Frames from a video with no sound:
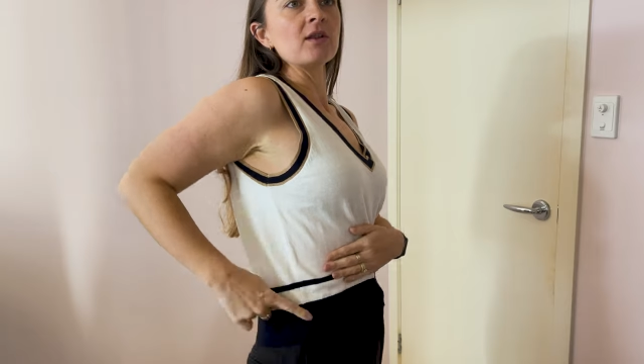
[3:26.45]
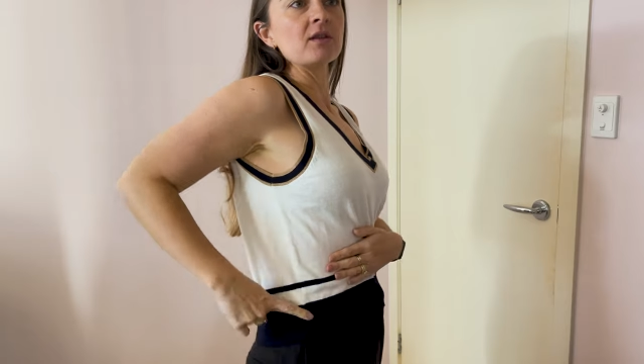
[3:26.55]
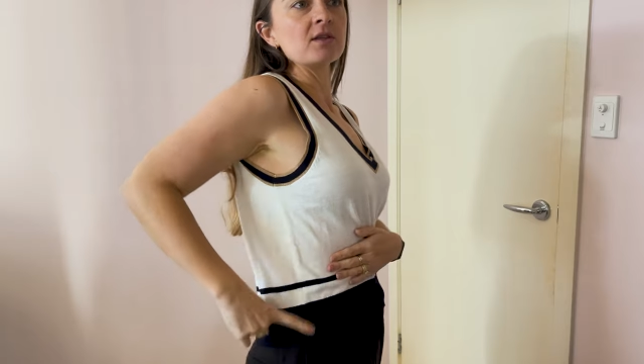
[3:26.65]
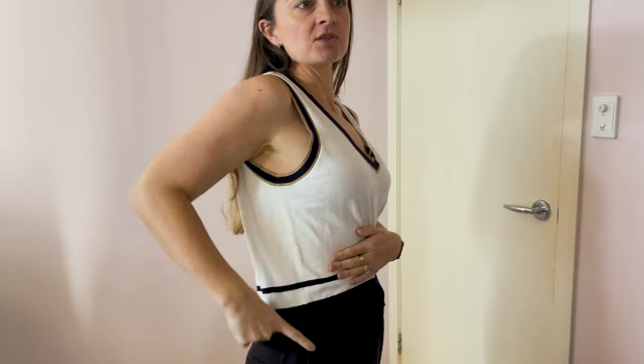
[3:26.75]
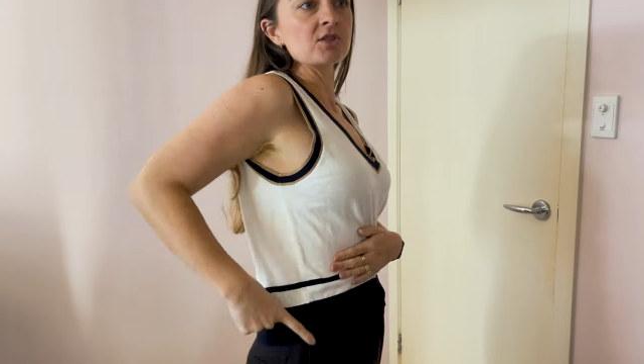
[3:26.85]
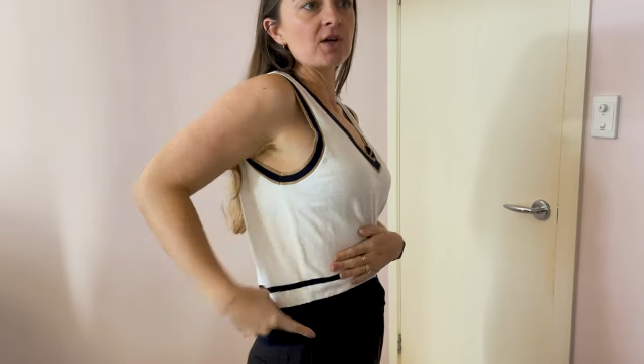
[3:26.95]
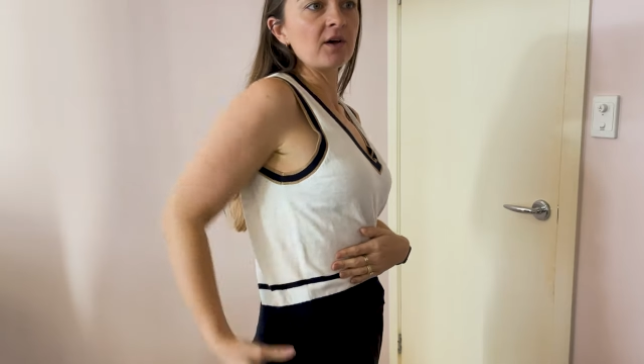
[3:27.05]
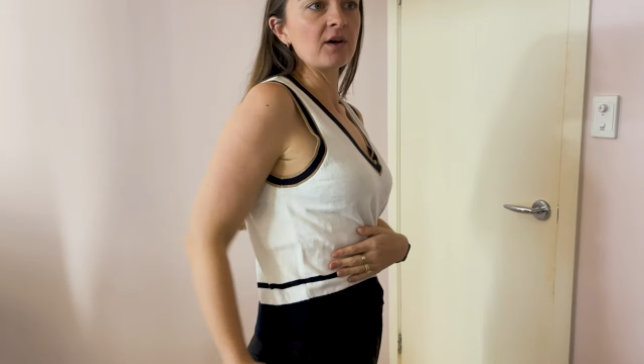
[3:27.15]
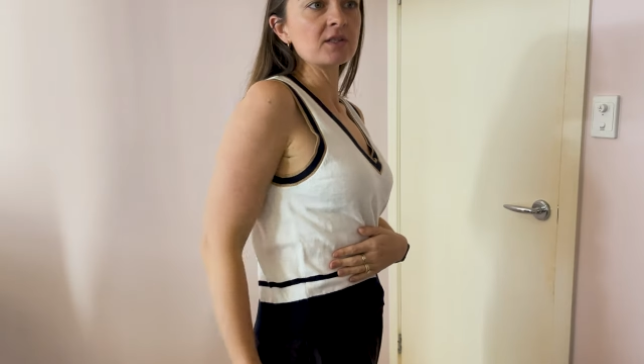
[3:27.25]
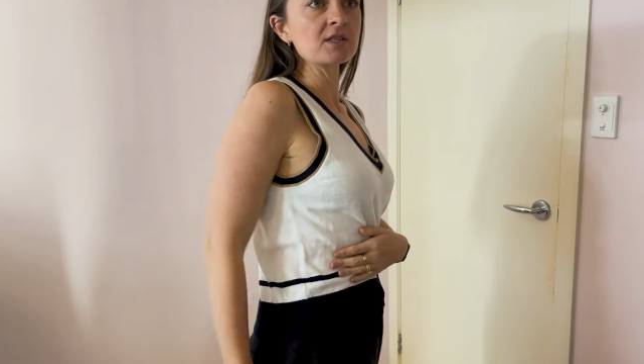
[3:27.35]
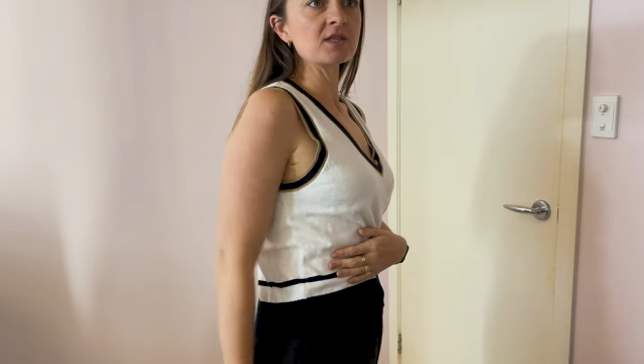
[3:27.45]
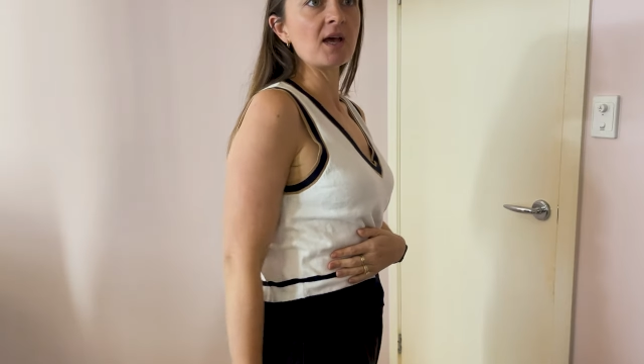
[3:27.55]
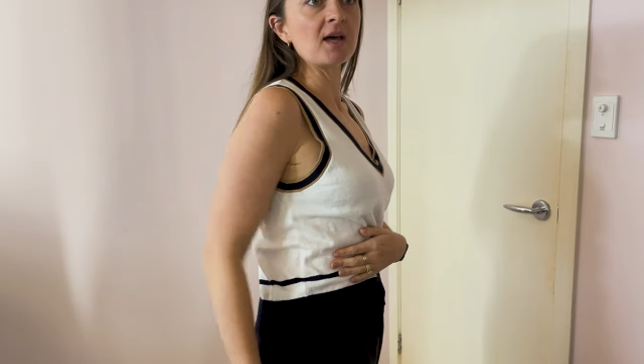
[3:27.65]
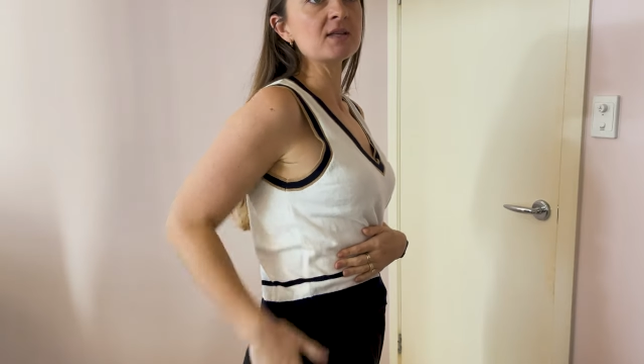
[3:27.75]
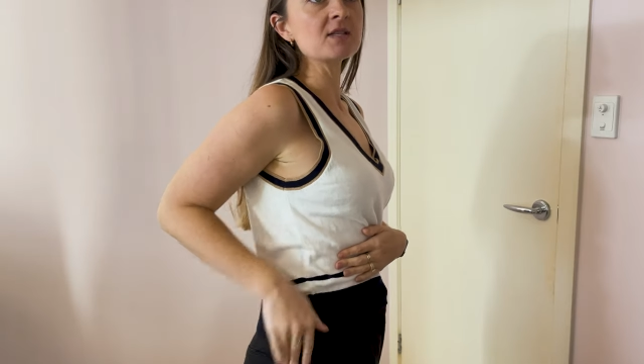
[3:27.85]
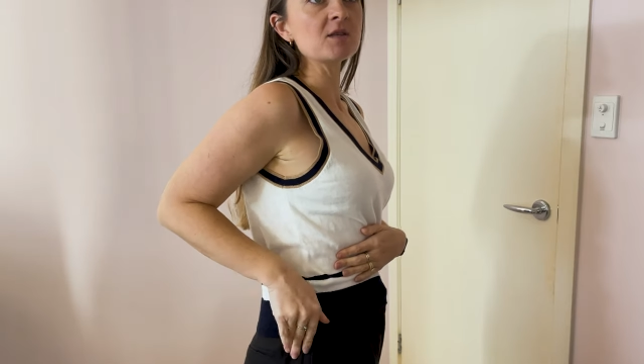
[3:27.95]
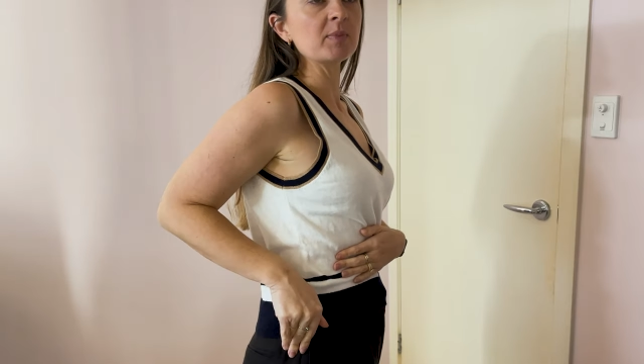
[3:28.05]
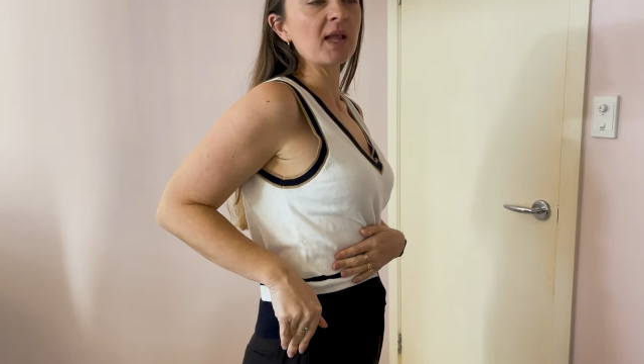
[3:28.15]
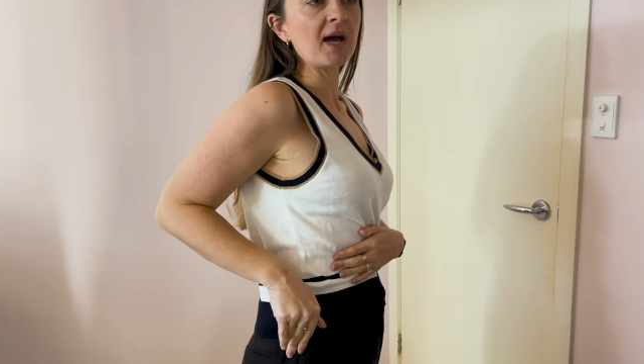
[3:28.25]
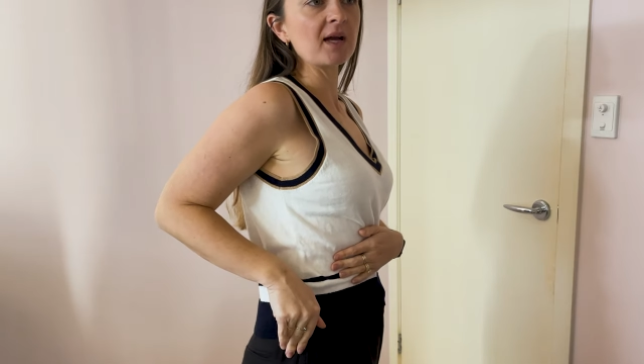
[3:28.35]
the shirt and the
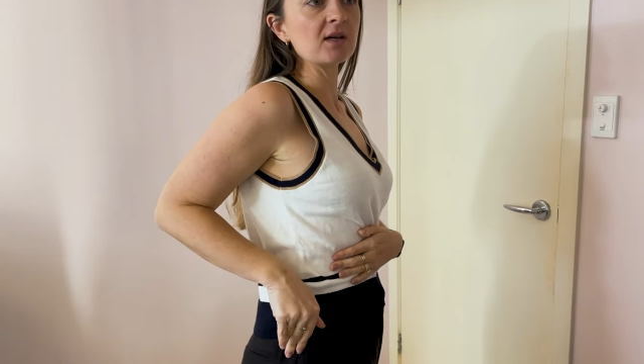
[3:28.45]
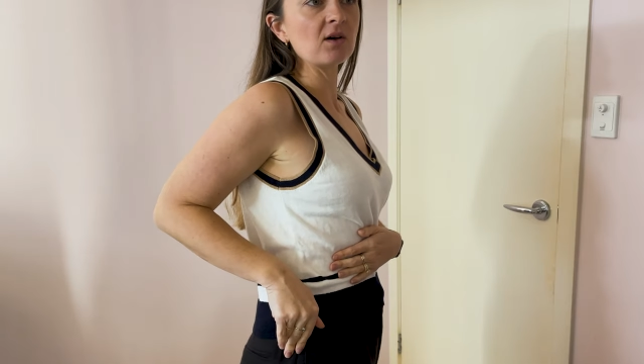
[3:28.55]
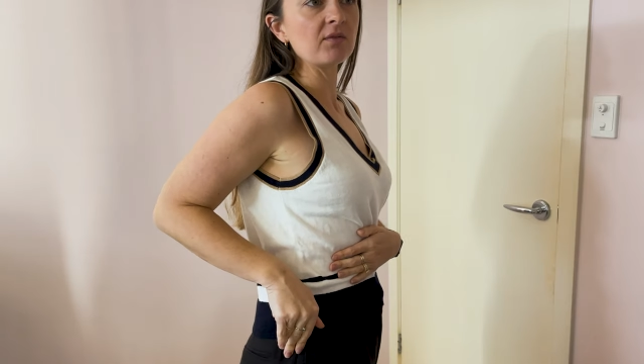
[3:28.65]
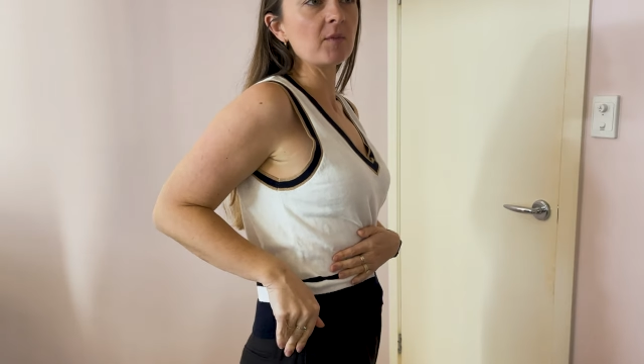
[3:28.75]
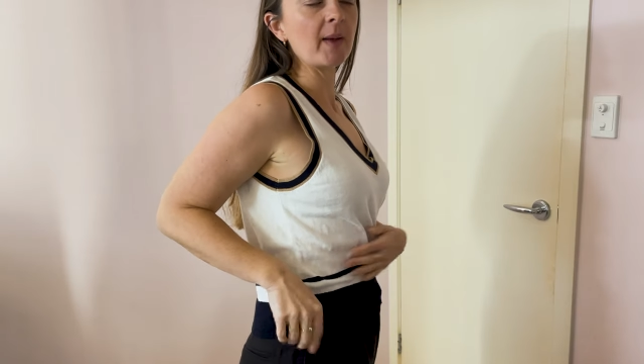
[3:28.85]
black of the